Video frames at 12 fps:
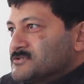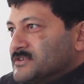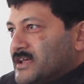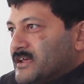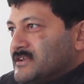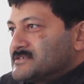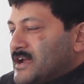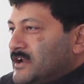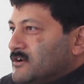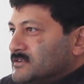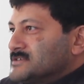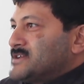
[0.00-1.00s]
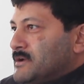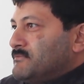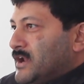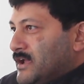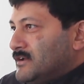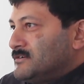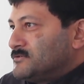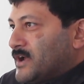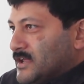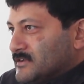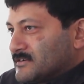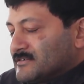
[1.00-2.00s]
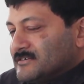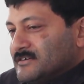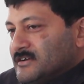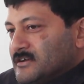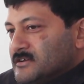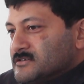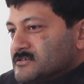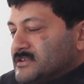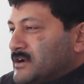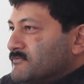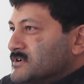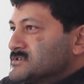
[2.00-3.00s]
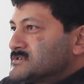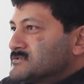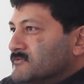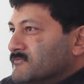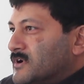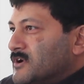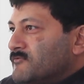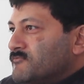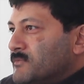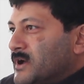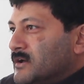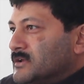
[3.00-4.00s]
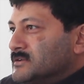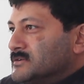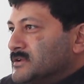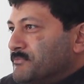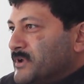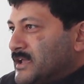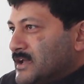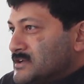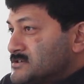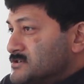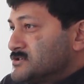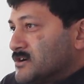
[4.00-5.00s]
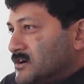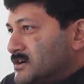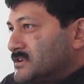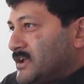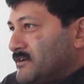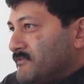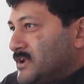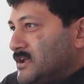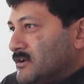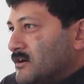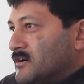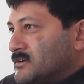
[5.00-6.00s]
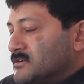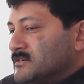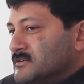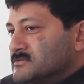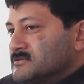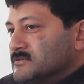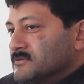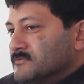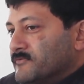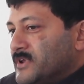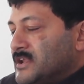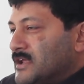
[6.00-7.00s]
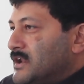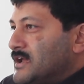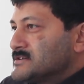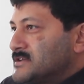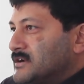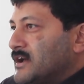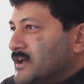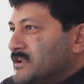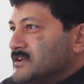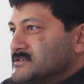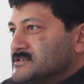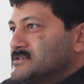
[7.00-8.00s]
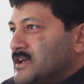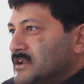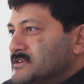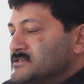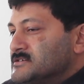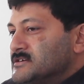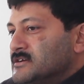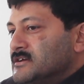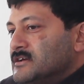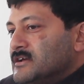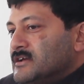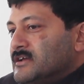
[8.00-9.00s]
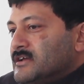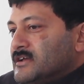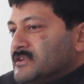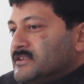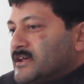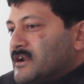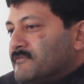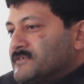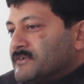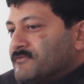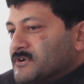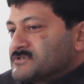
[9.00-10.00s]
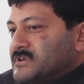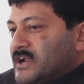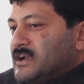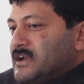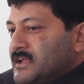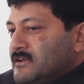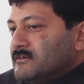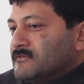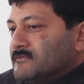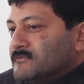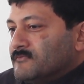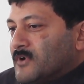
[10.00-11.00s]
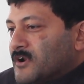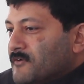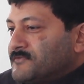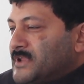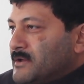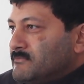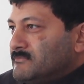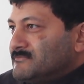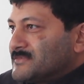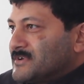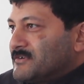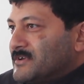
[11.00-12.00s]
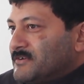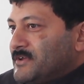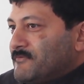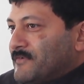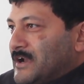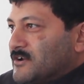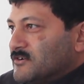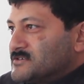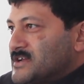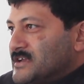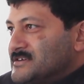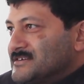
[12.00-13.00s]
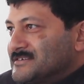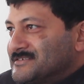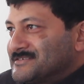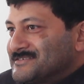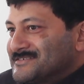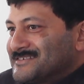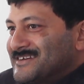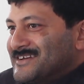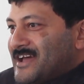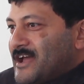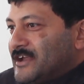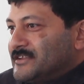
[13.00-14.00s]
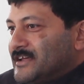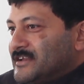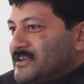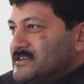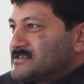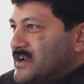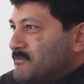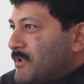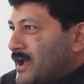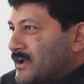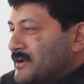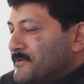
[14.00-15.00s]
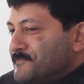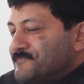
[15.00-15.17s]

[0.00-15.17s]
So they resigned on the same day together. So that was one of the biggest jolt that we got. So we realized that hiring is a challenge. Thereafter, fortunately, one of them, he felt conscientious, and then he stayed back.